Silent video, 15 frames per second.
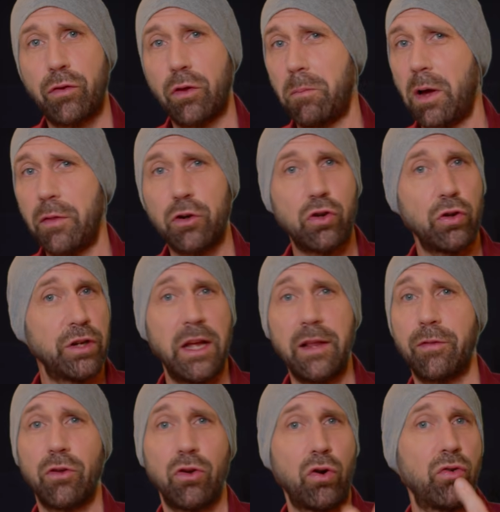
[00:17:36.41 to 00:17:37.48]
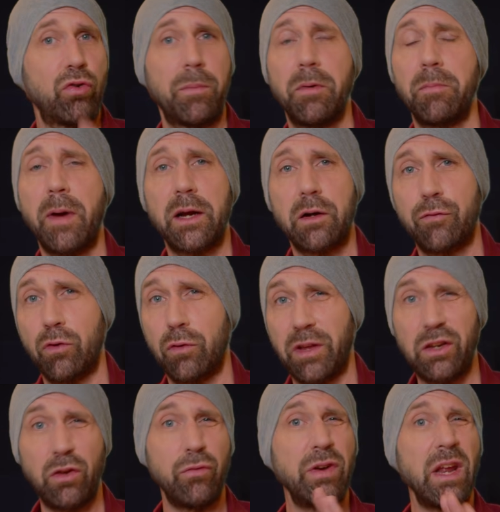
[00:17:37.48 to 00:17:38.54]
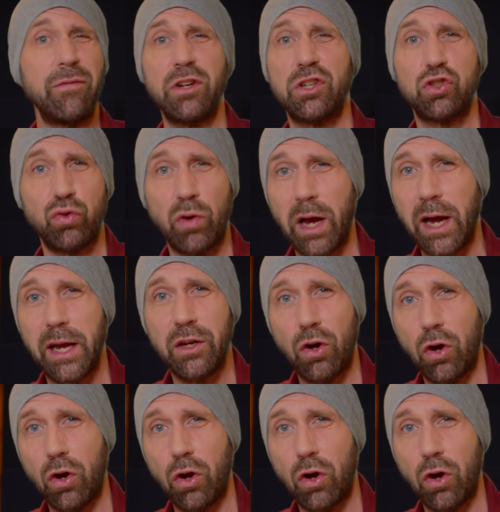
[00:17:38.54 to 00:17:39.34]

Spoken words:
some other condenser or ribbon microphones that you've never tried